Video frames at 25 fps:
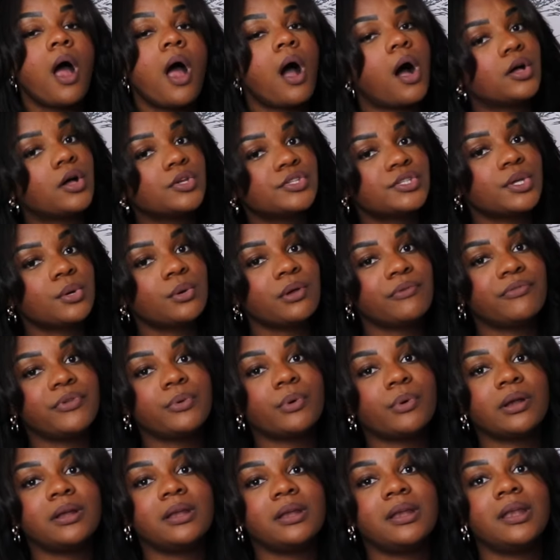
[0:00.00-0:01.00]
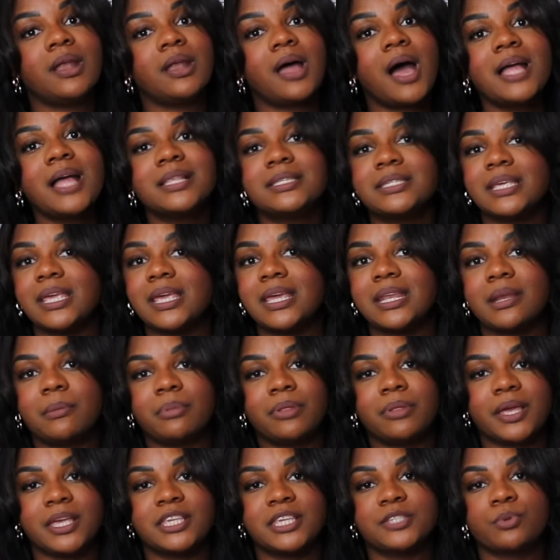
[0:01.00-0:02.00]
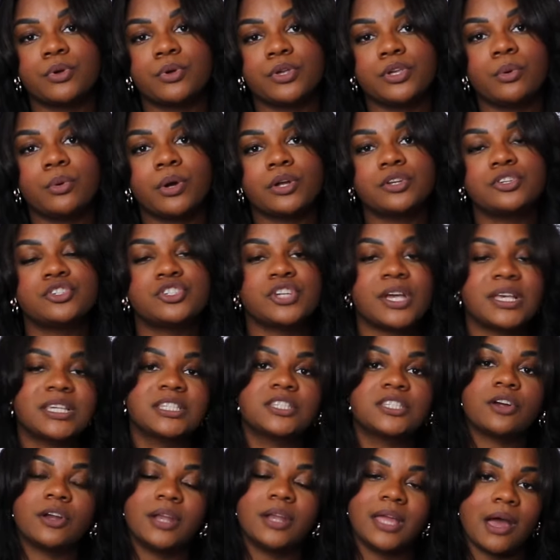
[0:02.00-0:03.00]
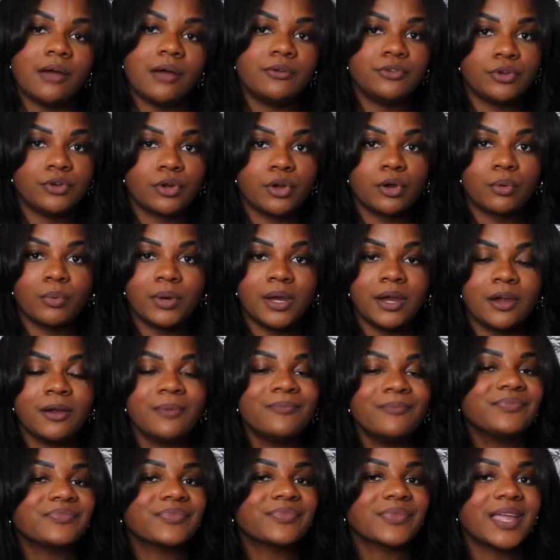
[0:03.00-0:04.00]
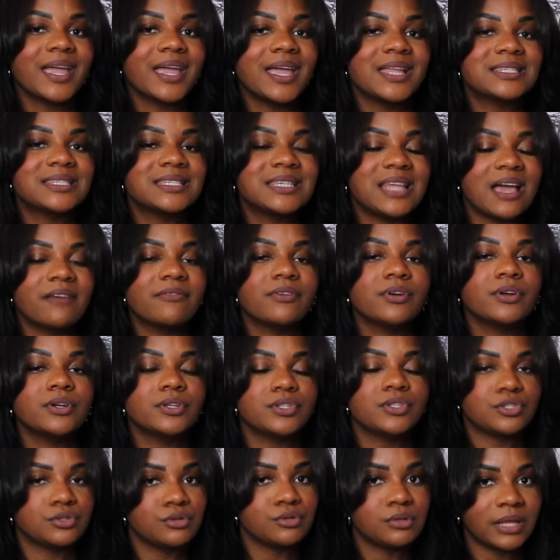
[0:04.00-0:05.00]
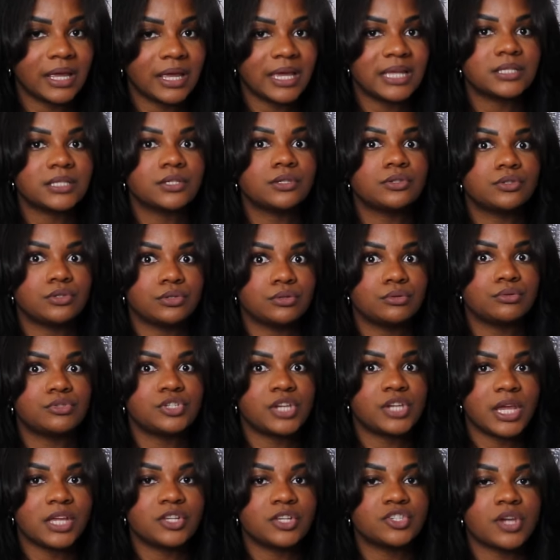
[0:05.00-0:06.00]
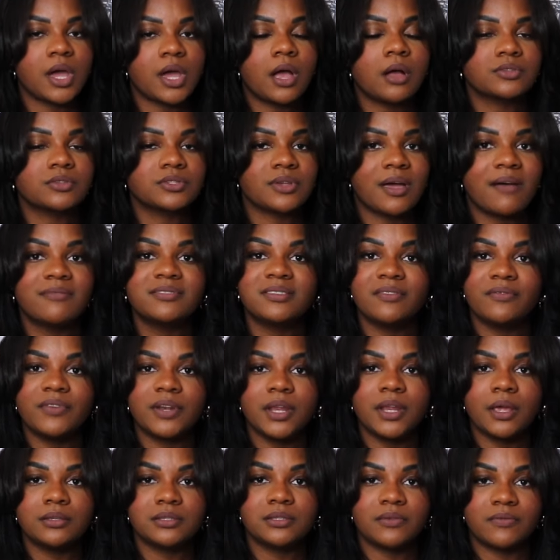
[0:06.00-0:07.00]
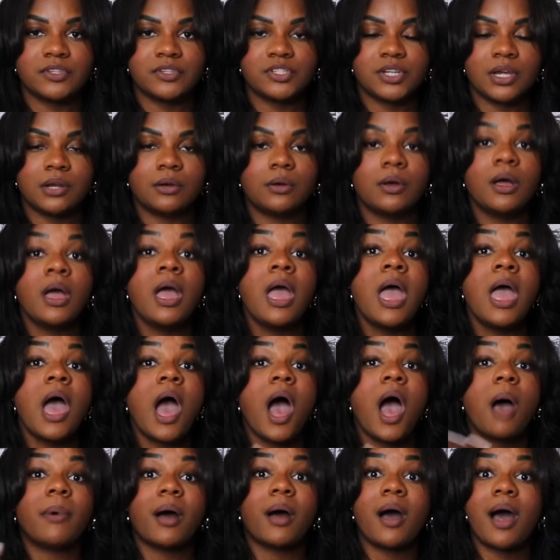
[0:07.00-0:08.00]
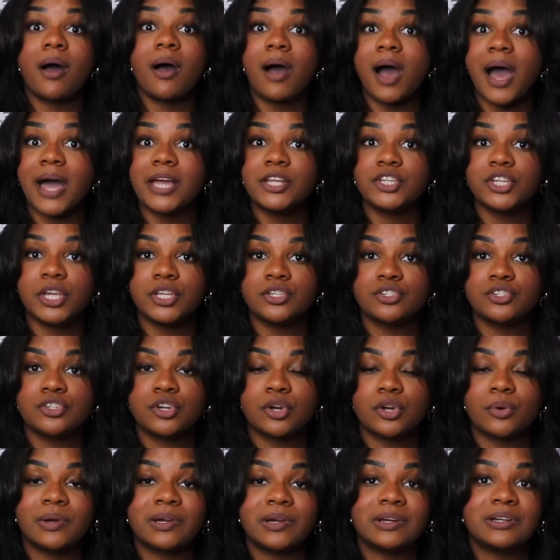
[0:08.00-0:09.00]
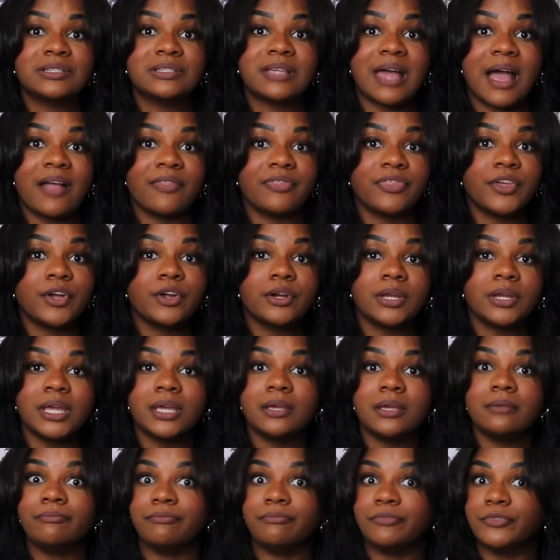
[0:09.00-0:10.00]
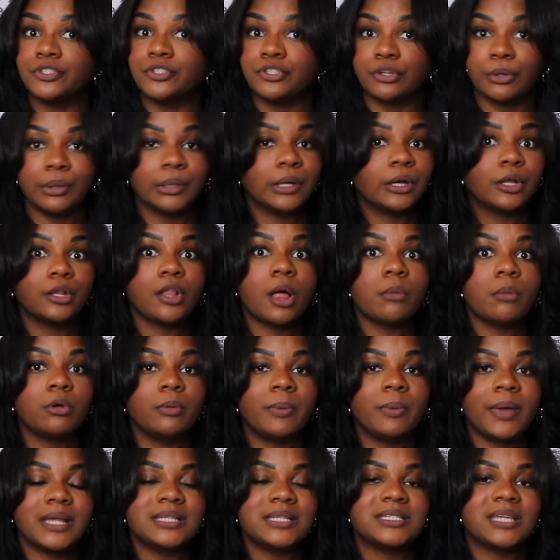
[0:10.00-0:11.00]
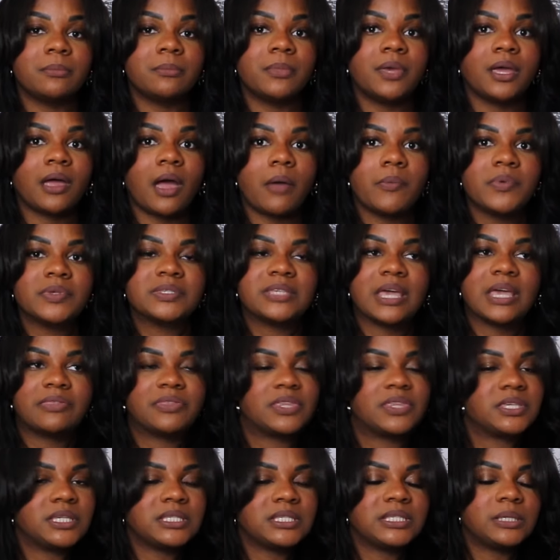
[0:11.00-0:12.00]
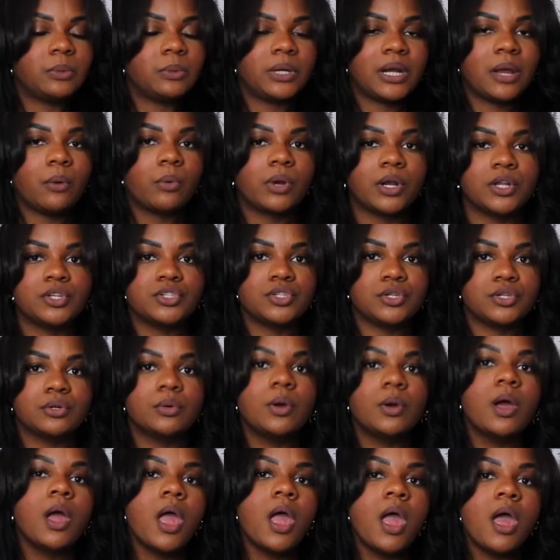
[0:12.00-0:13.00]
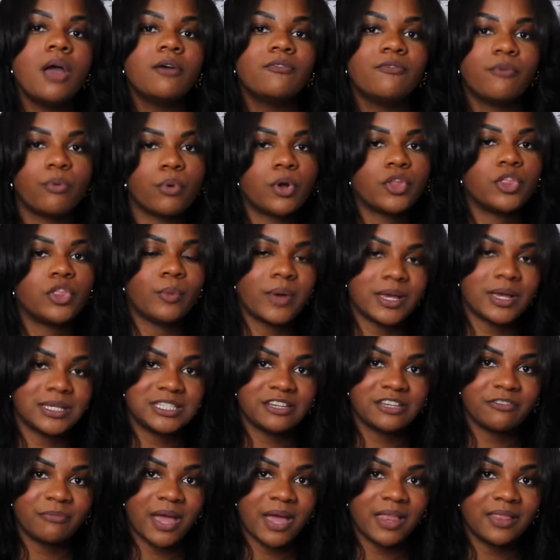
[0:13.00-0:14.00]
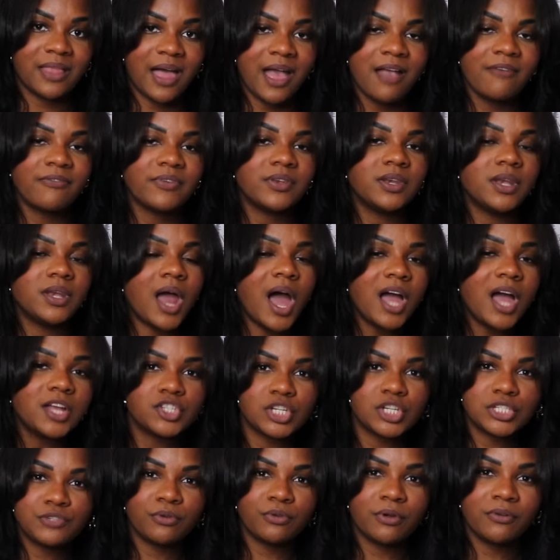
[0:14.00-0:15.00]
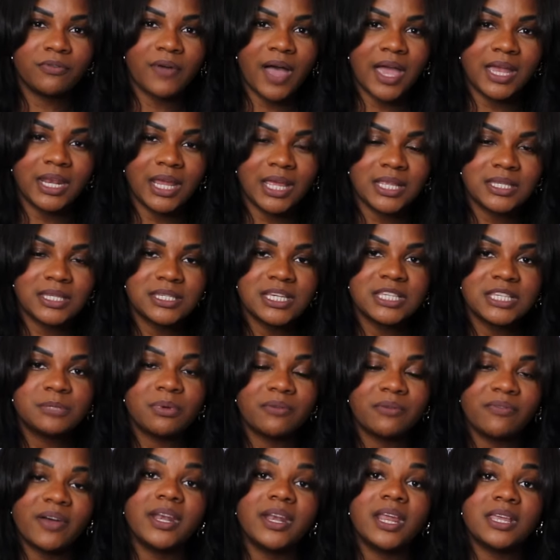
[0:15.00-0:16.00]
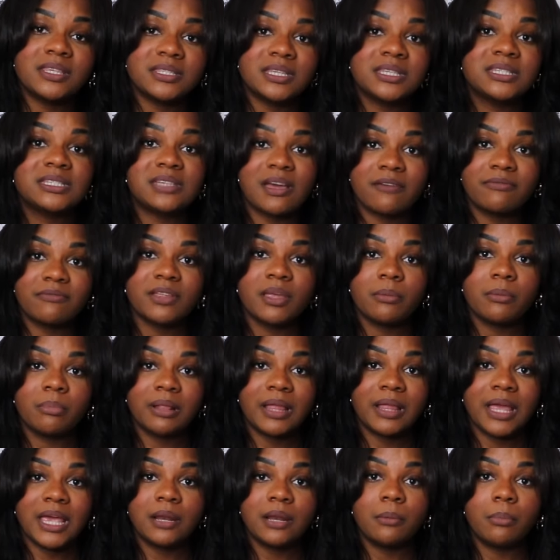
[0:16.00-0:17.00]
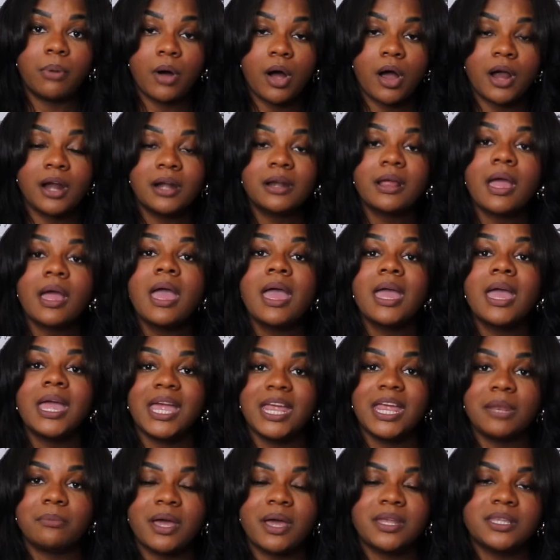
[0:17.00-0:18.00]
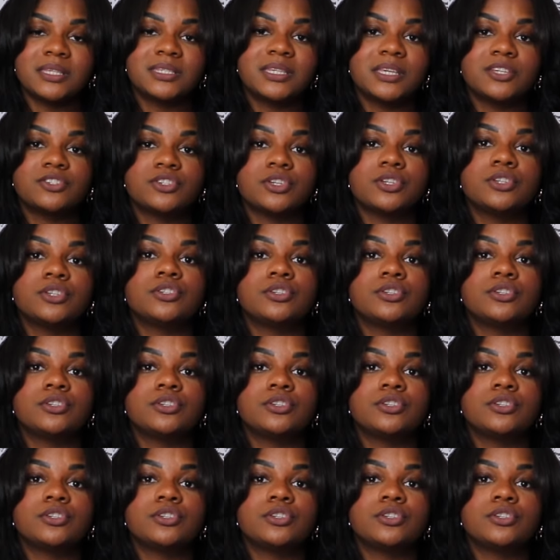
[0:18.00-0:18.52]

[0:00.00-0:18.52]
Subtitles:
Also, if you are not in a place where you are just starting out in your career, it's never too late to change. I also have some videos on the channel about how I changed careers at 30 during a global pandemic. I was like, this isn't what I want to do for the rest of my life, not just for finances, but finances definitely played a part in my decision